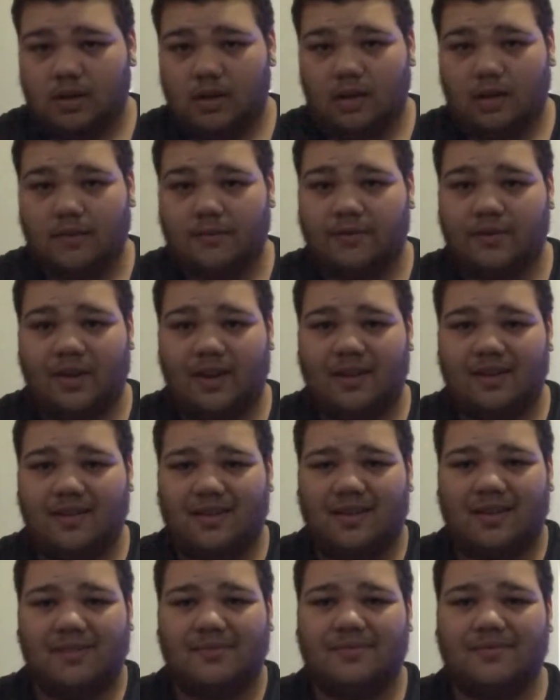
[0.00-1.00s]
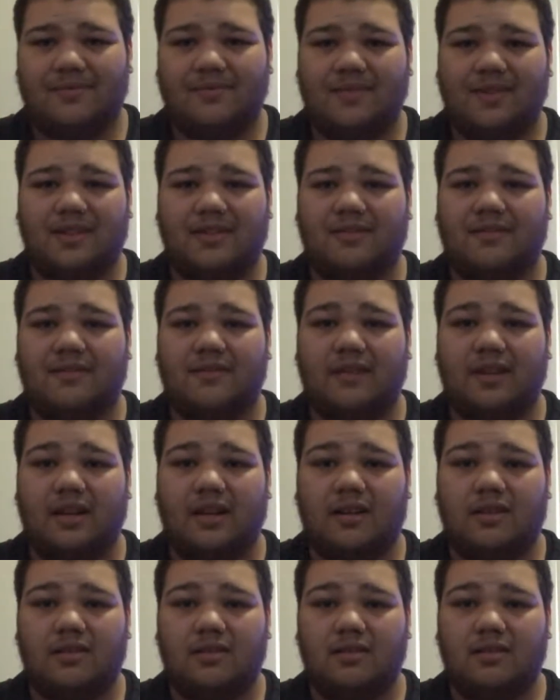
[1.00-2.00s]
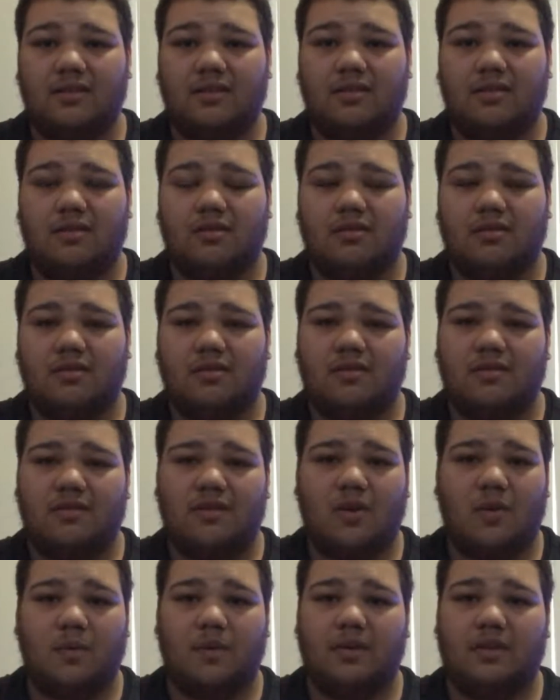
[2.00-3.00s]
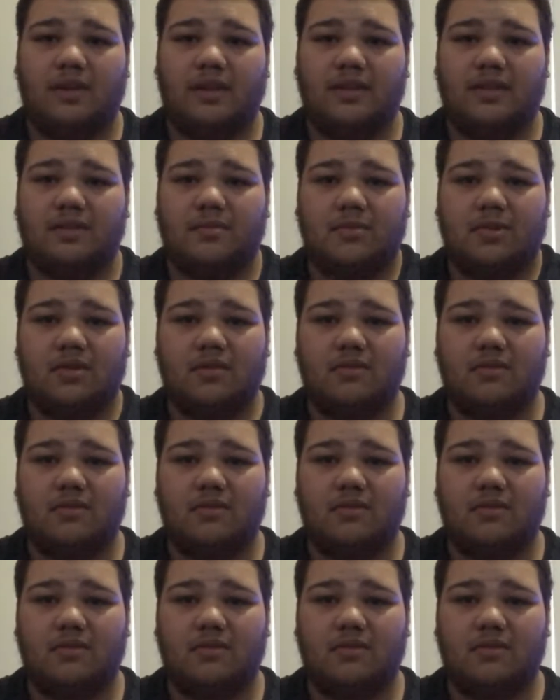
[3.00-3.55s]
I'm fucking fat. No one likes me.